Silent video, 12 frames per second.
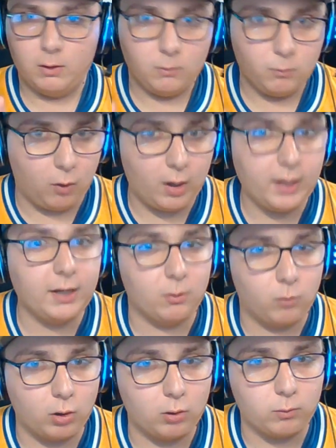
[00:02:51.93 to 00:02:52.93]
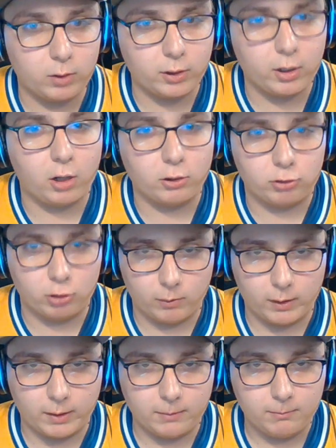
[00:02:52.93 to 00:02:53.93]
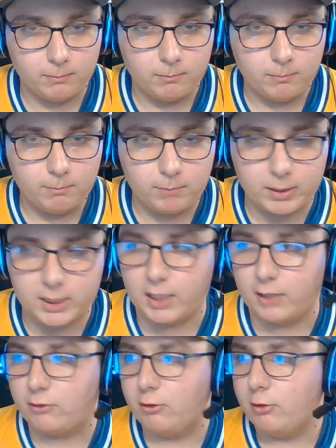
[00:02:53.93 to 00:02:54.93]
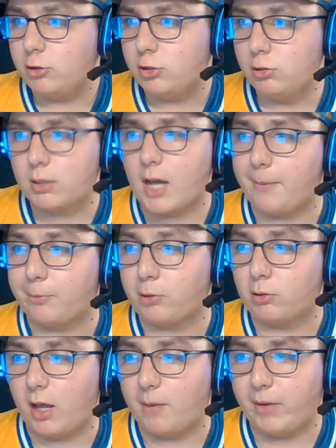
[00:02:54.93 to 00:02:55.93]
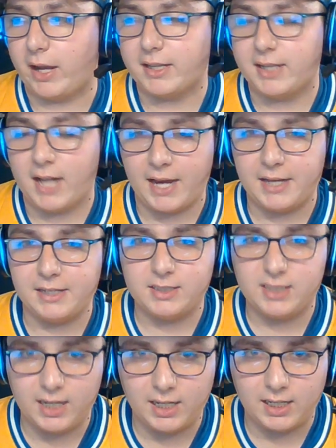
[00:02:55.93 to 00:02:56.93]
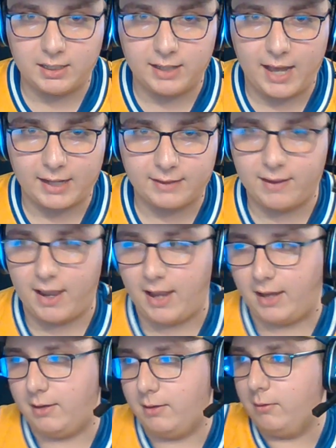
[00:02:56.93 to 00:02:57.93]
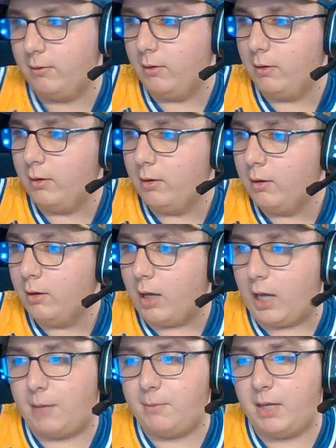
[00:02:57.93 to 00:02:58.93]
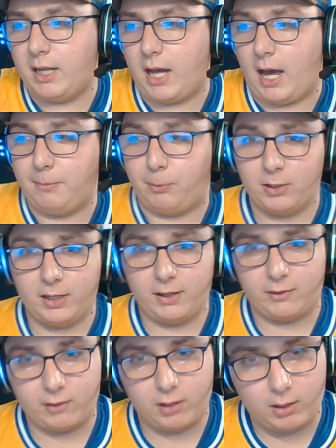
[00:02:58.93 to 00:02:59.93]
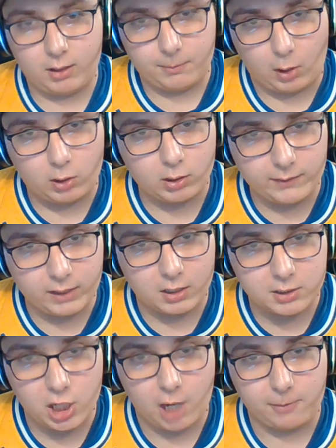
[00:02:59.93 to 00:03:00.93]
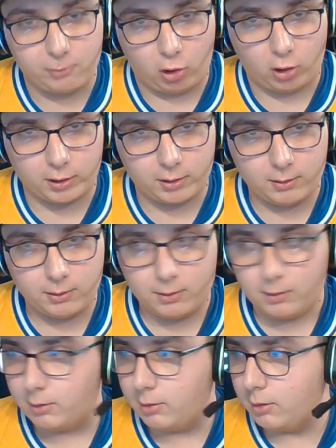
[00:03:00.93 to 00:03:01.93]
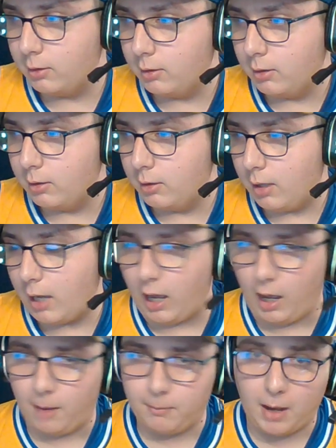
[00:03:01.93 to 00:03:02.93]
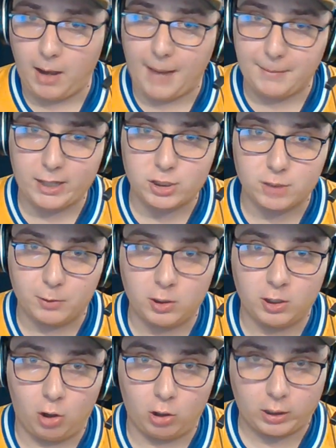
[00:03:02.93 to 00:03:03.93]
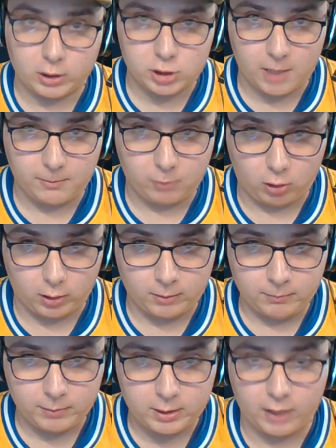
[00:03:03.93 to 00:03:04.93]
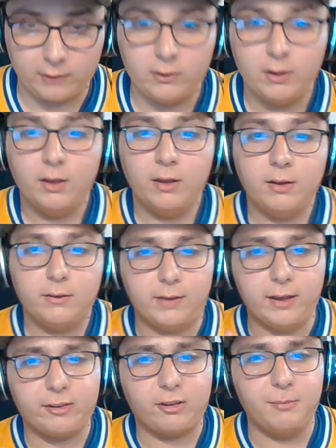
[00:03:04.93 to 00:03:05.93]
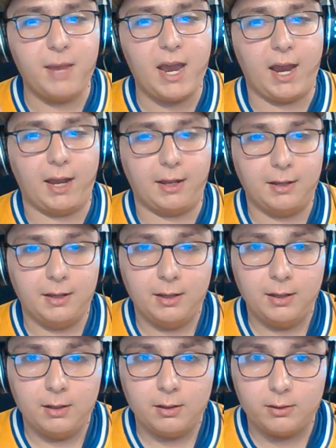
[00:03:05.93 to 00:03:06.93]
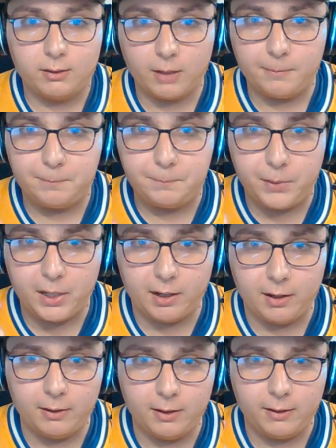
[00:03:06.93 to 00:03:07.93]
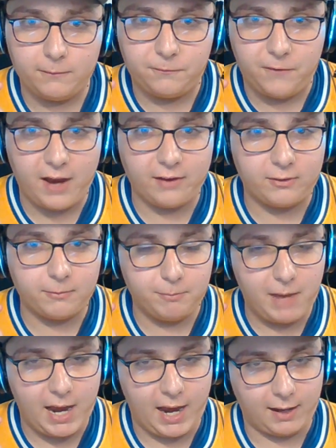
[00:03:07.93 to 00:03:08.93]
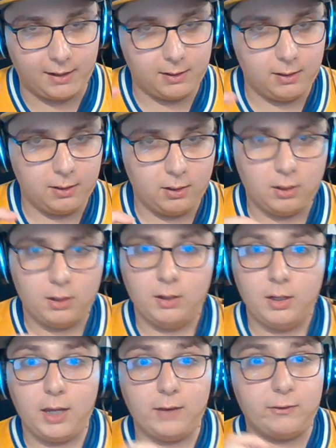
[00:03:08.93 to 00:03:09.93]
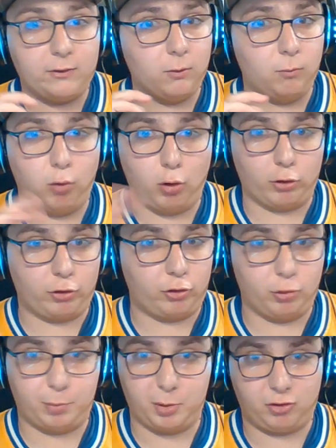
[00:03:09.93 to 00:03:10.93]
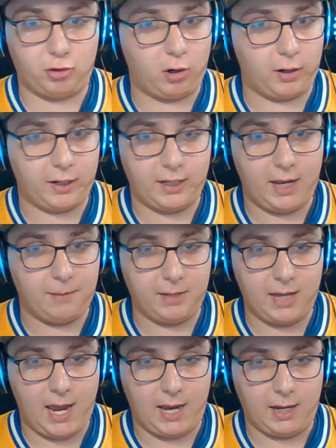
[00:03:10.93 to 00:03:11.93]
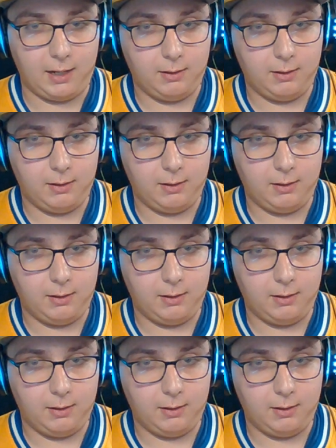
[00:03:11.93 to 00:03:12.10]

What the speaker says: What in the world were y'all doing? Because you got blown out by 19 that day. I mean, I'm putting this part of it on James Harden. I'm actually putting it all on James Harden because this man, the bearded faced man, is the worst superstar in the NBA,